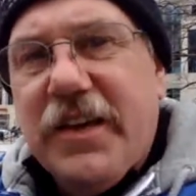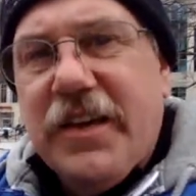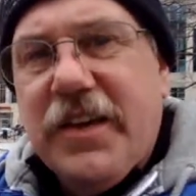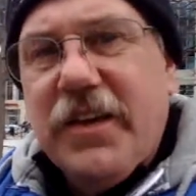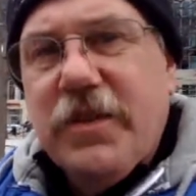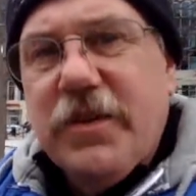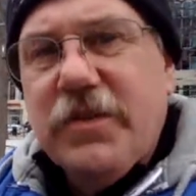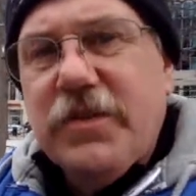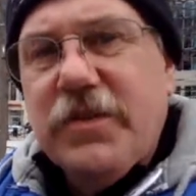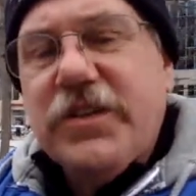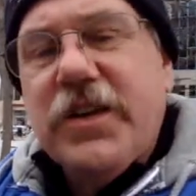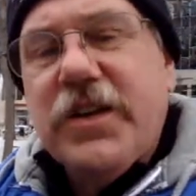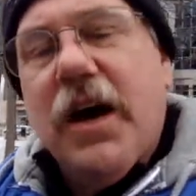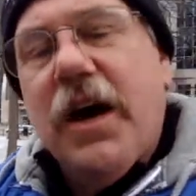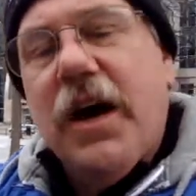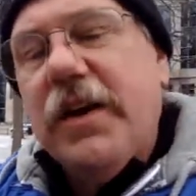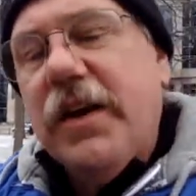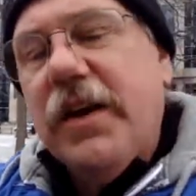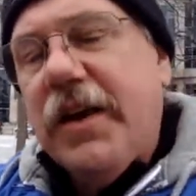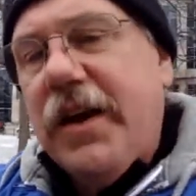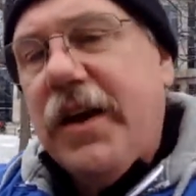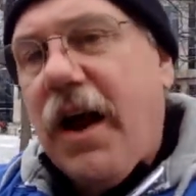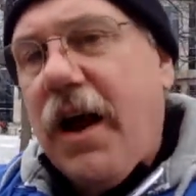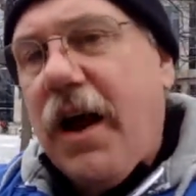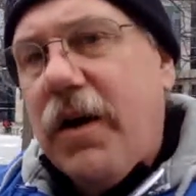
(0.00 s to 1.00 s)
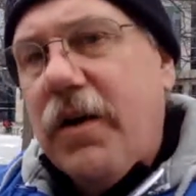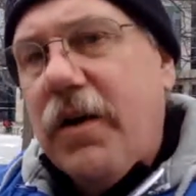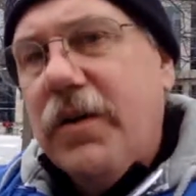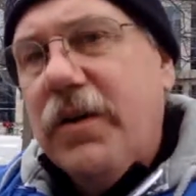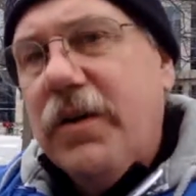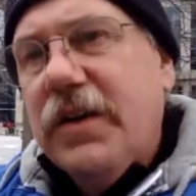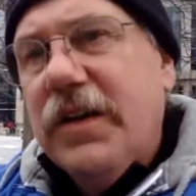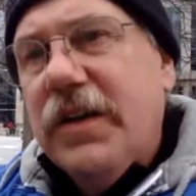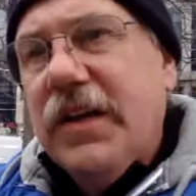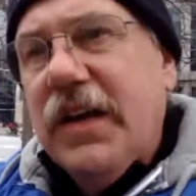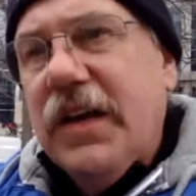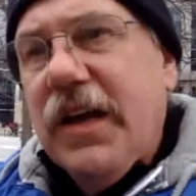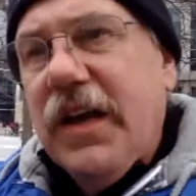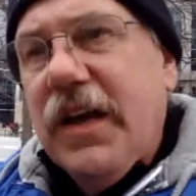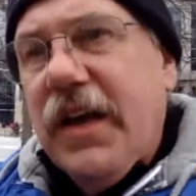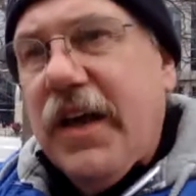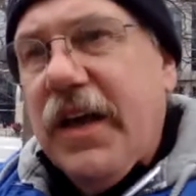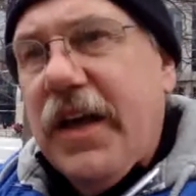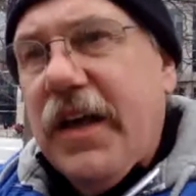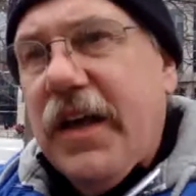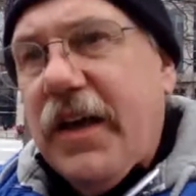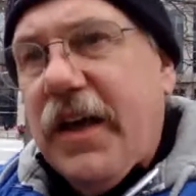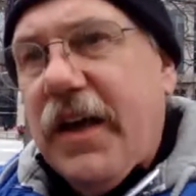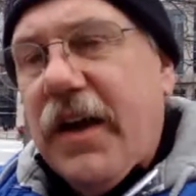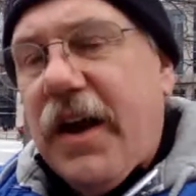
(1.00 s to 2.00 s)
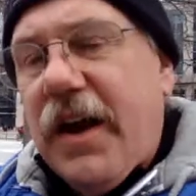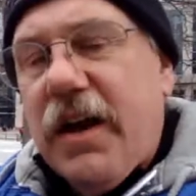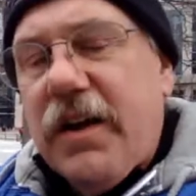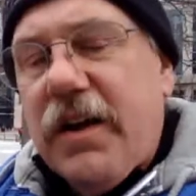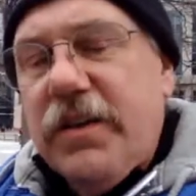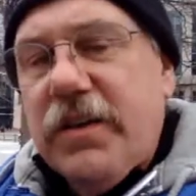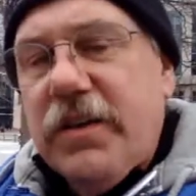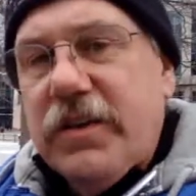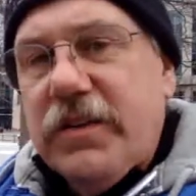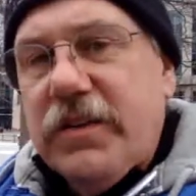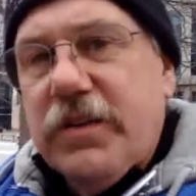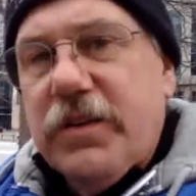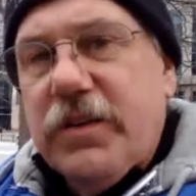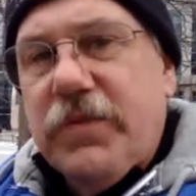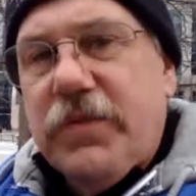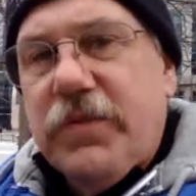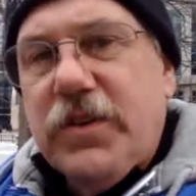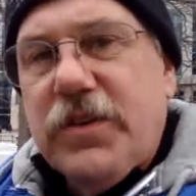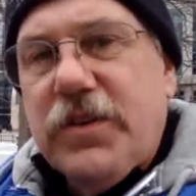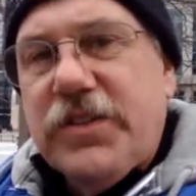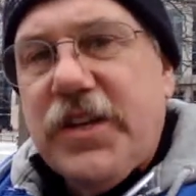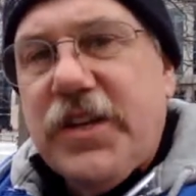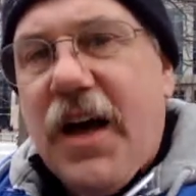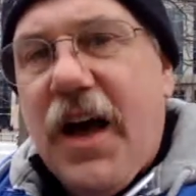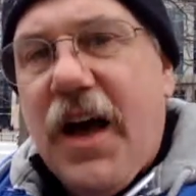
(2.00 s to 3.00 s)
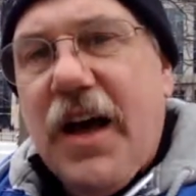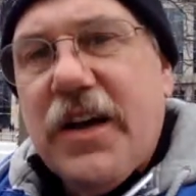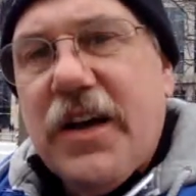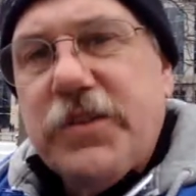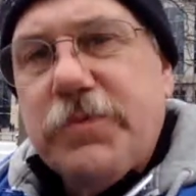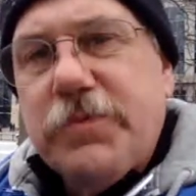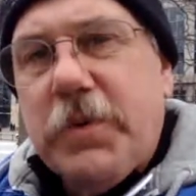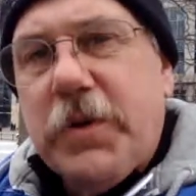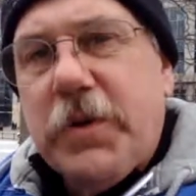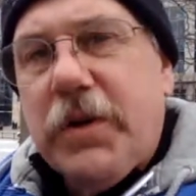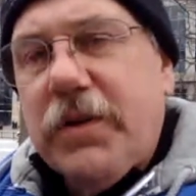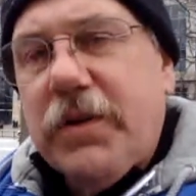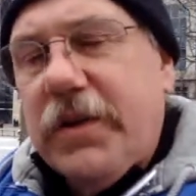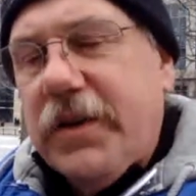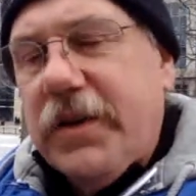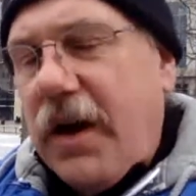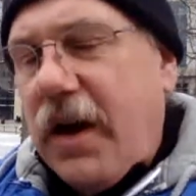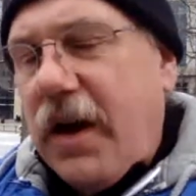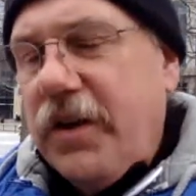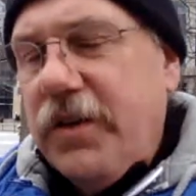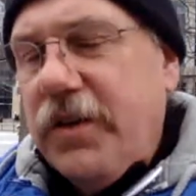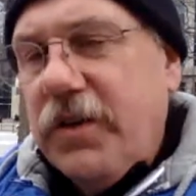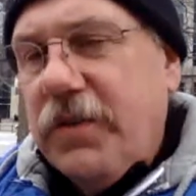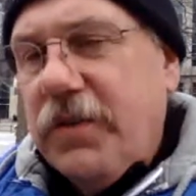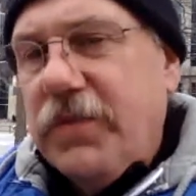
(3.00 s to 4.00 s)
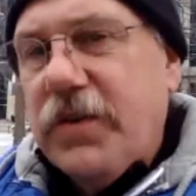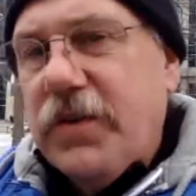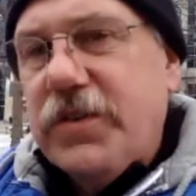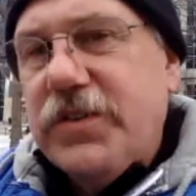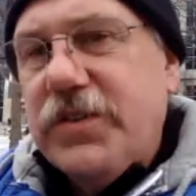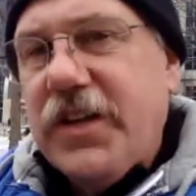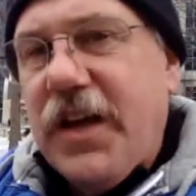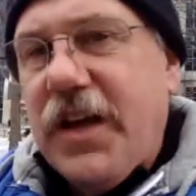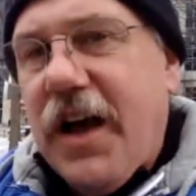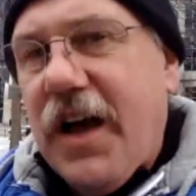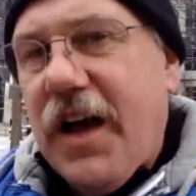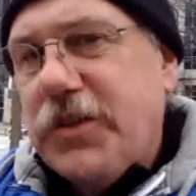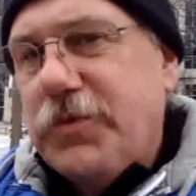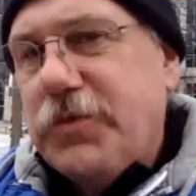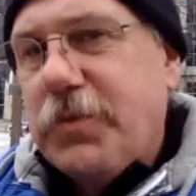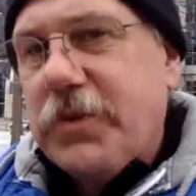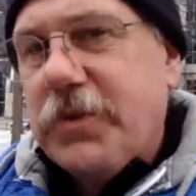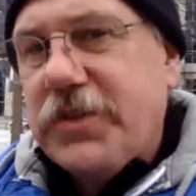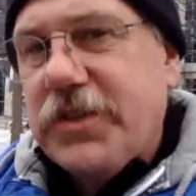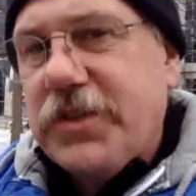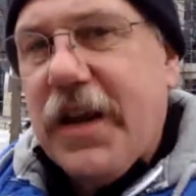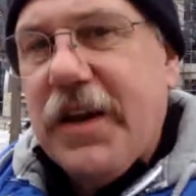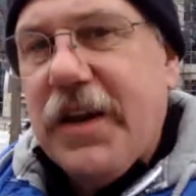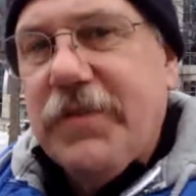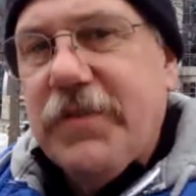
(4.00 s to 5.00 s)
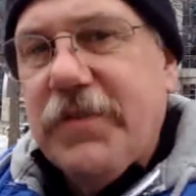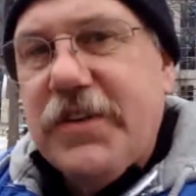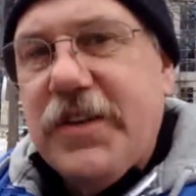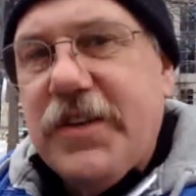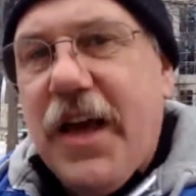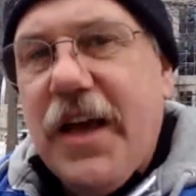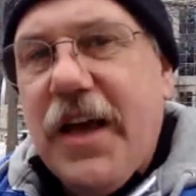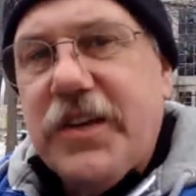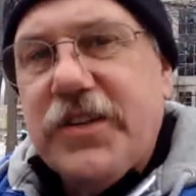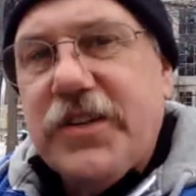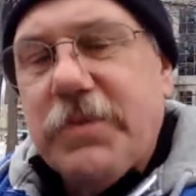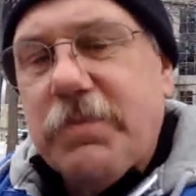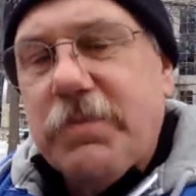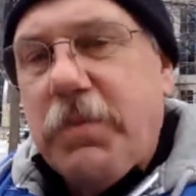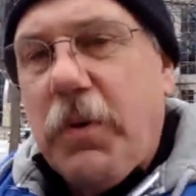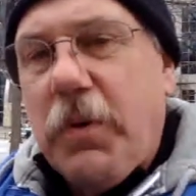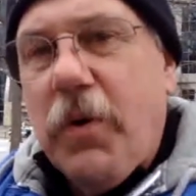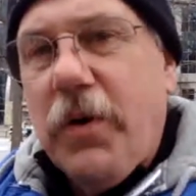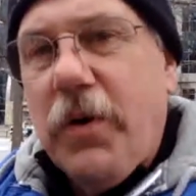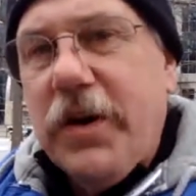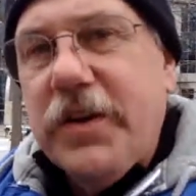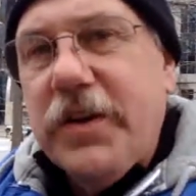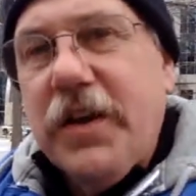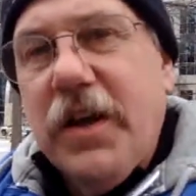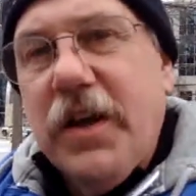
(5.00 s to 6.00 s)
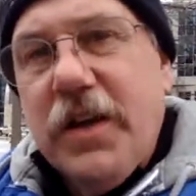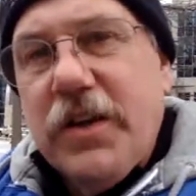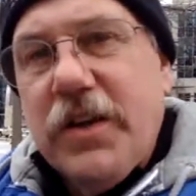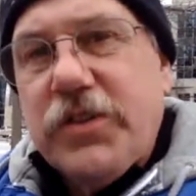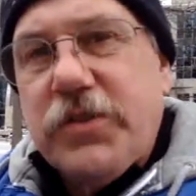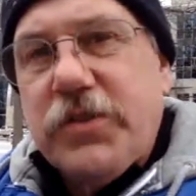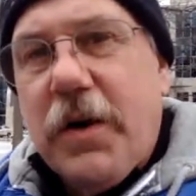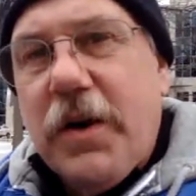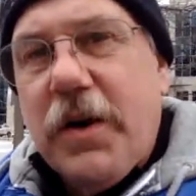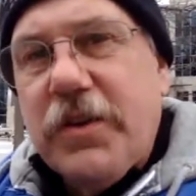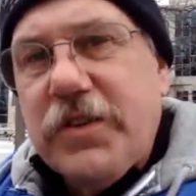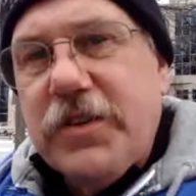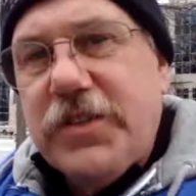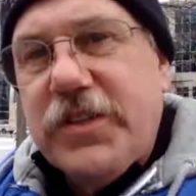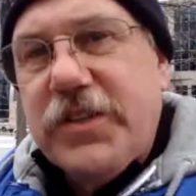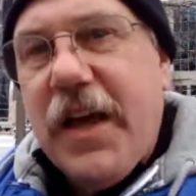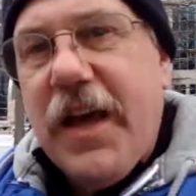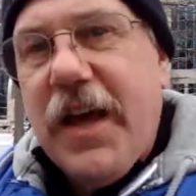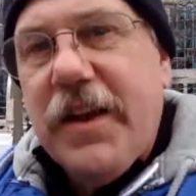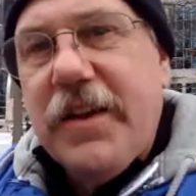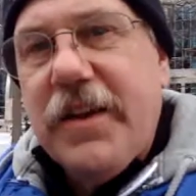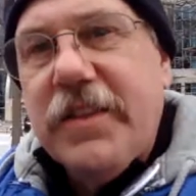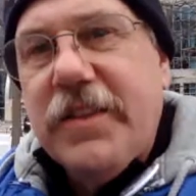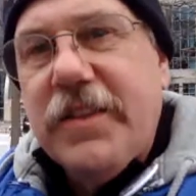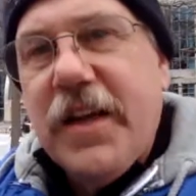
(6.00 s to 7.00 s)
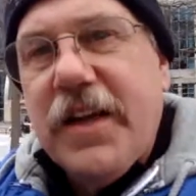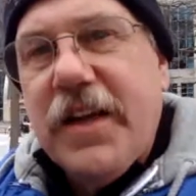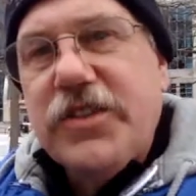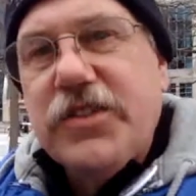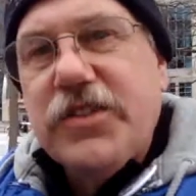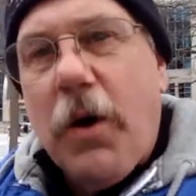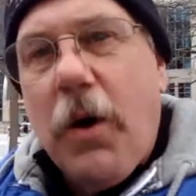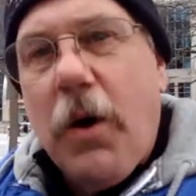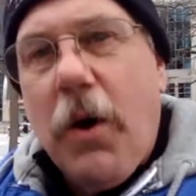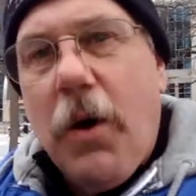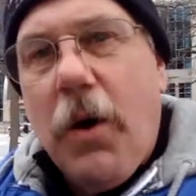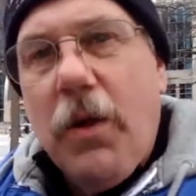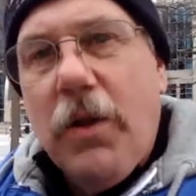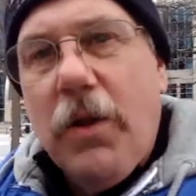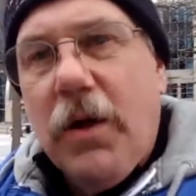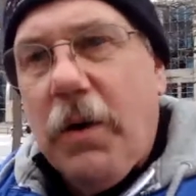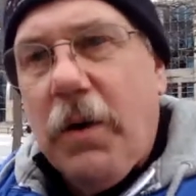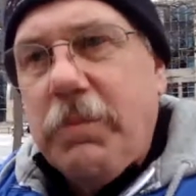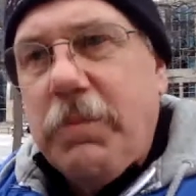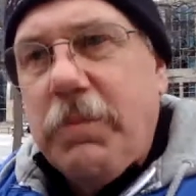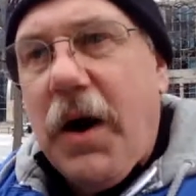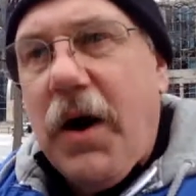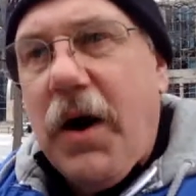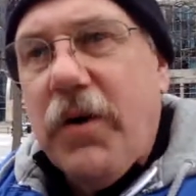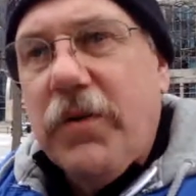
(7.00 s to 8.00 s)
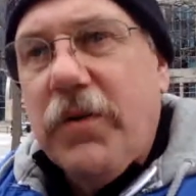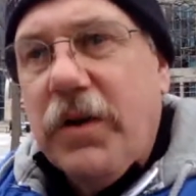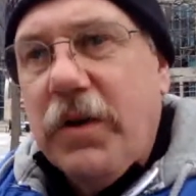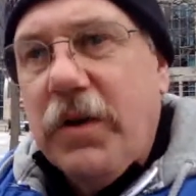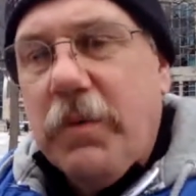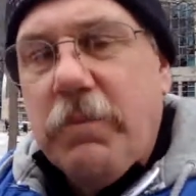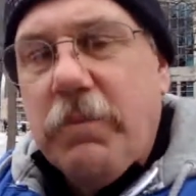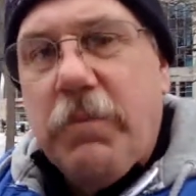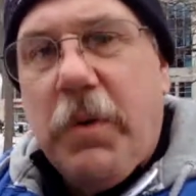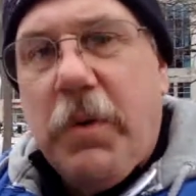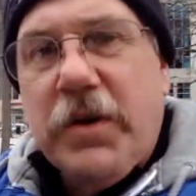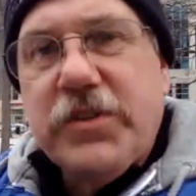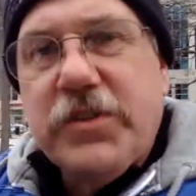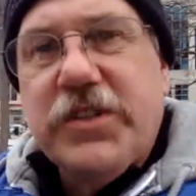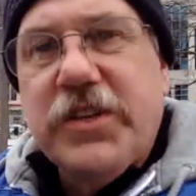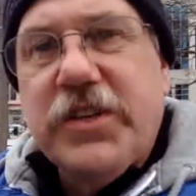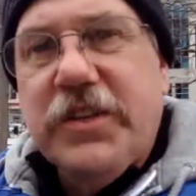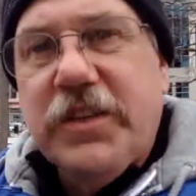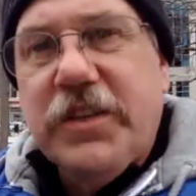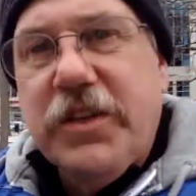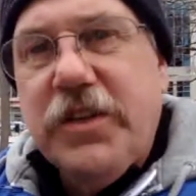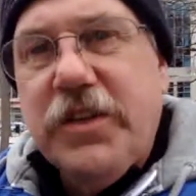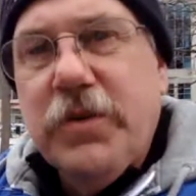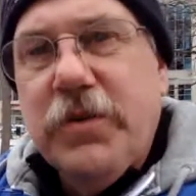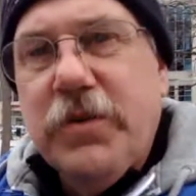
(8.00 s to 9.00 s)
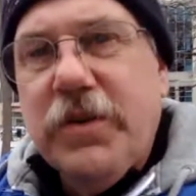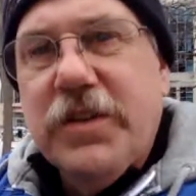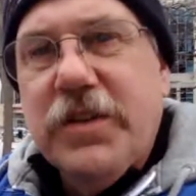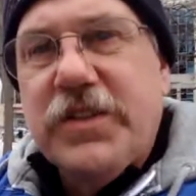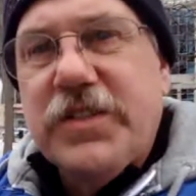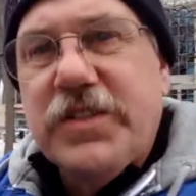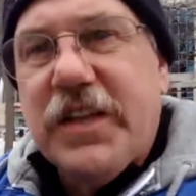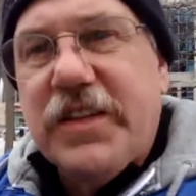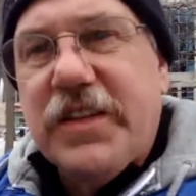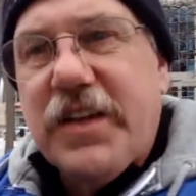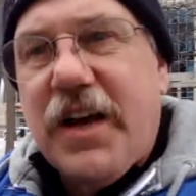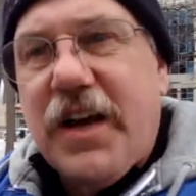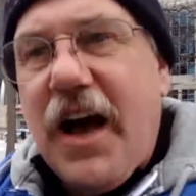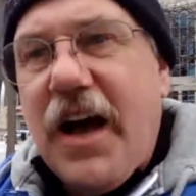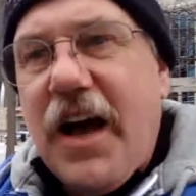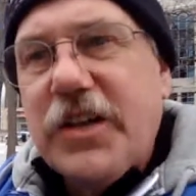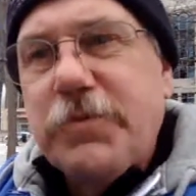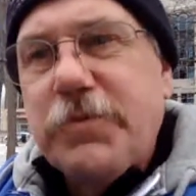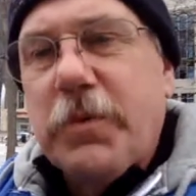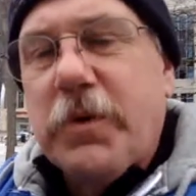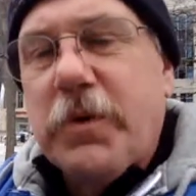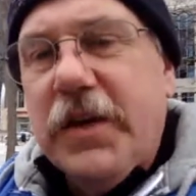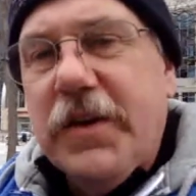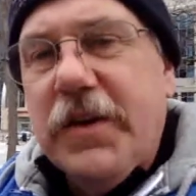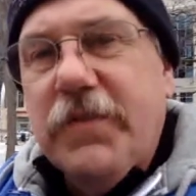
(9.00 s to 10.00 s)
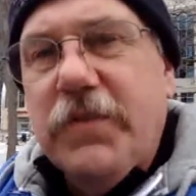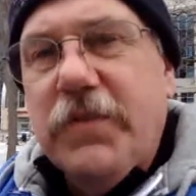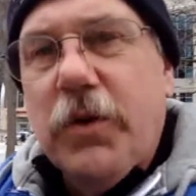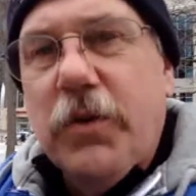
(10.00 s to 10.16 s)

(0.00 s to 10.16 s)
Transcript: huge cut in our at our university hospital, and our university hospital is not even tax supported. So I understand that that's all about busting the unions at the hospital, even